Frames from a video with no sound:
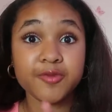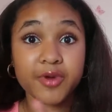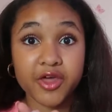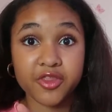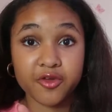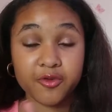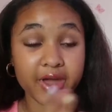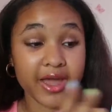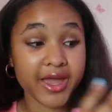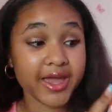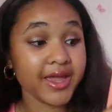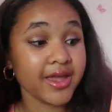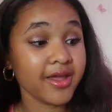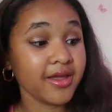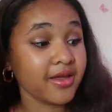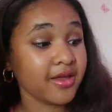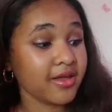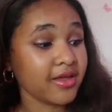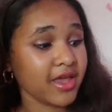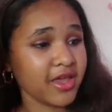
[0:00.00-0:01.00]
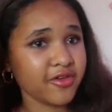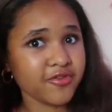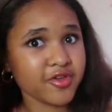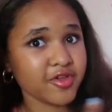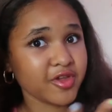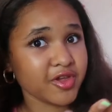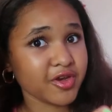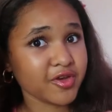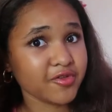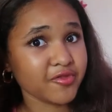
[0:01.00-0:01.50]
by the way, if you
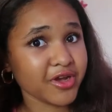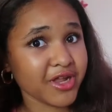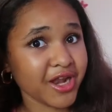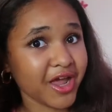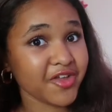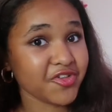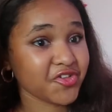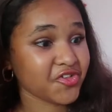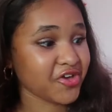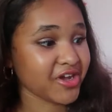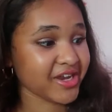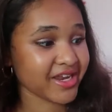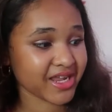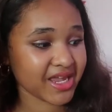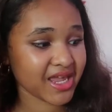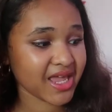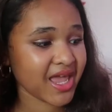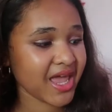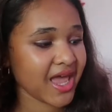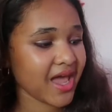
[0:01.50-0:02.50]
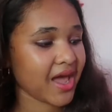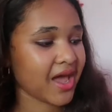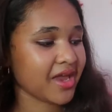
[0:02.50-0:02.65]
didn't realize already,